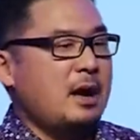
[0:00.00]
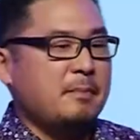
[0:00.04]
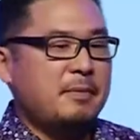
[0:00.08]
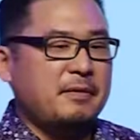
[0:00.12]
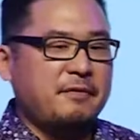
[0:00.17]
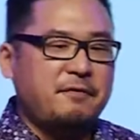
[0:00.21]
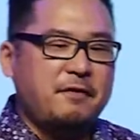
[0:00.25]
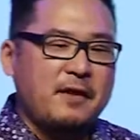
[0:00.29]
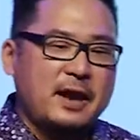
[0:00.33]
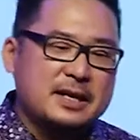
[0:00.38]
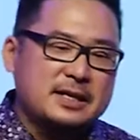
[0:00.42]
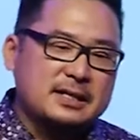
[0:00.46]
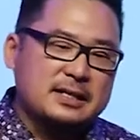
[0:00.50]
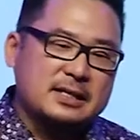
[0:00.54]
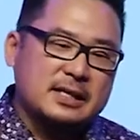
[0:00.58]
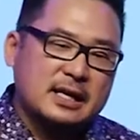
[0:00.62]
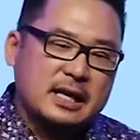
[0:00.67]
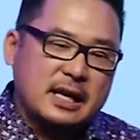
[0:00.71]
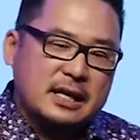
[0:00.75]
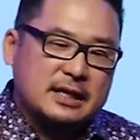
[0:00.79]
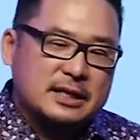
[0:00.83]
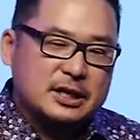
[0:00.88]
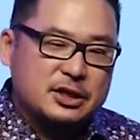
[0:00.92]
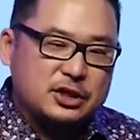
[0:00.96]
But friends,
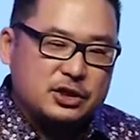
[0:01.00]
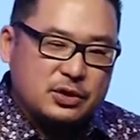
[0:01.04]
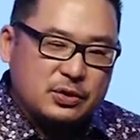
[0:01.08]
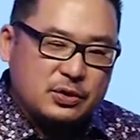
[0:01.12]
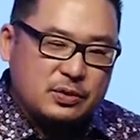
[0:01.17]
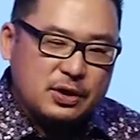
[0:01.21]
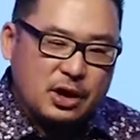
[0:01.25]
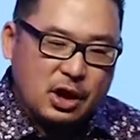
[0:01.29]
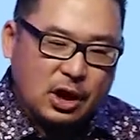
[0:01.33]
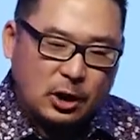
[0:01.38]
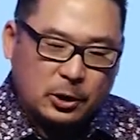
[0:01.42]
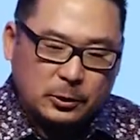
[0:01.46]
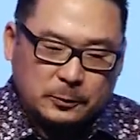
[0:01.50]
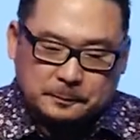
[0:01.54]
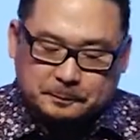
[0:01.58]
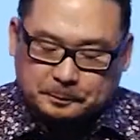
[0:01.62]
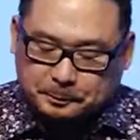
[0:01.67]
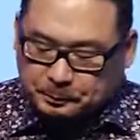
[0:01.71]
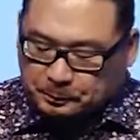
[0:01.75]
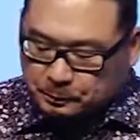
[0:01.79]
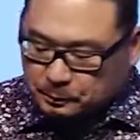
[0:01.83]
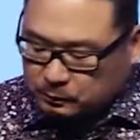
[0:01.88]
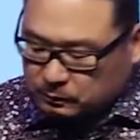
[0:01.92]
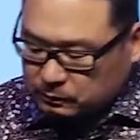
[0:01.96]
did you know
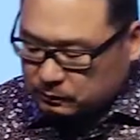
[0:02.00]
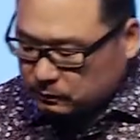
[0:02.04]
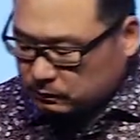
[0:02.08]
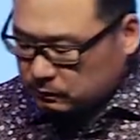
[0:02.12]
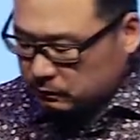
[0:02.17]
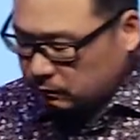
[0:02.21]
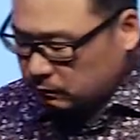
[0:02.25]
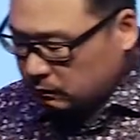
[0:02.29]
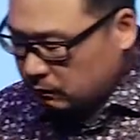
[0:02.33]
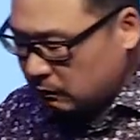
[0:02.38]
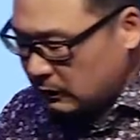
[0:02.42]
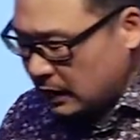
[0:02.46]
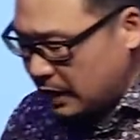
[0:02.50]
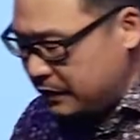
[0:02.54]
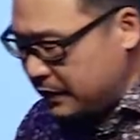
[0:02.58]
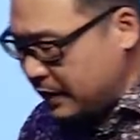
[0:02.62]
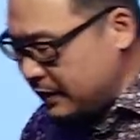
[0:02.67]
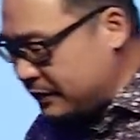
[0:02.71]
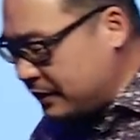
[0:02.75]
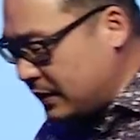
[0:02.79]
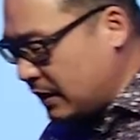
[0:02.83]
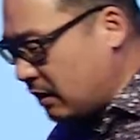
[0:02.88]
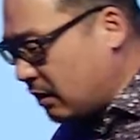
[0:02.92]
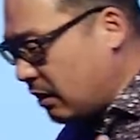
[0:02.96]

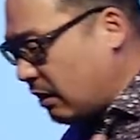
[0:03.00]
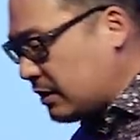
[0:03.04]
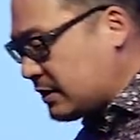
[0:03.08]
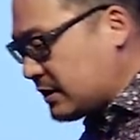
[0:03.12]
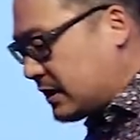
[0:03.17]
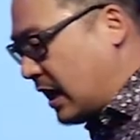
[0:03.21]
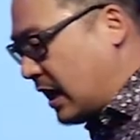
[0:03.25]
that there are